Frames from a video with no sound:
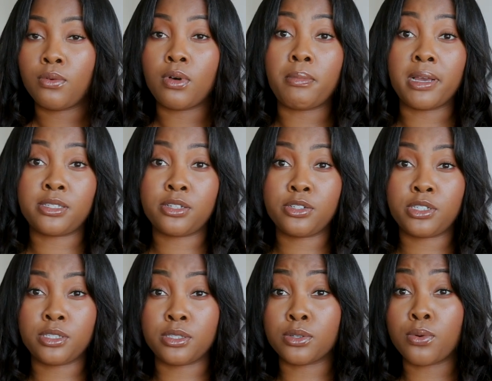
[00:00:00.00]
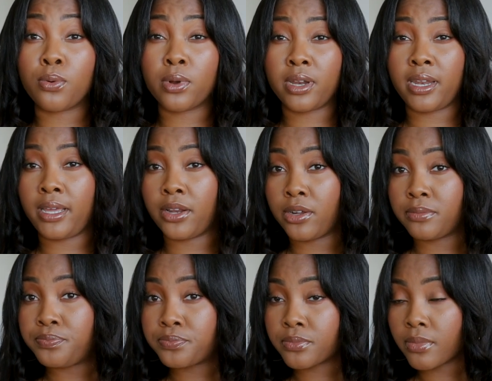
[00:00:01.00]
well my surgeon's
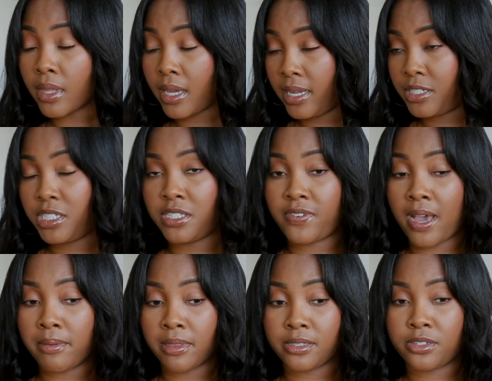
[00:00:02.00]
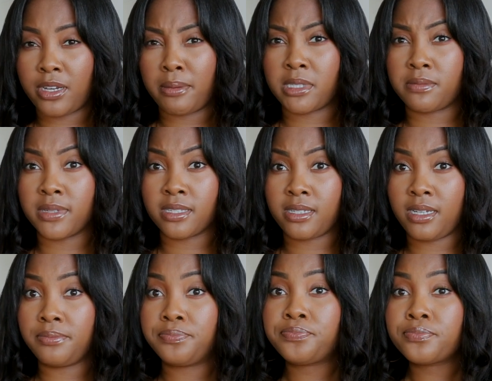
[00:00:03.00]
coordinator, she's fabulous, her name is
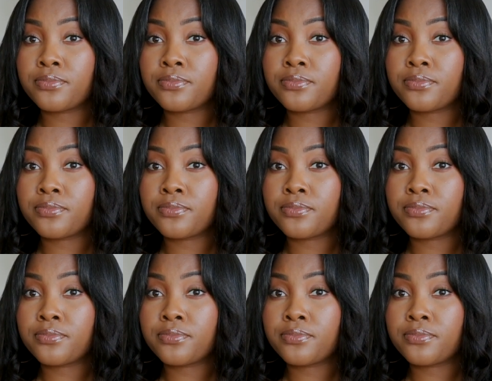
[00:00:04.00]
Misty,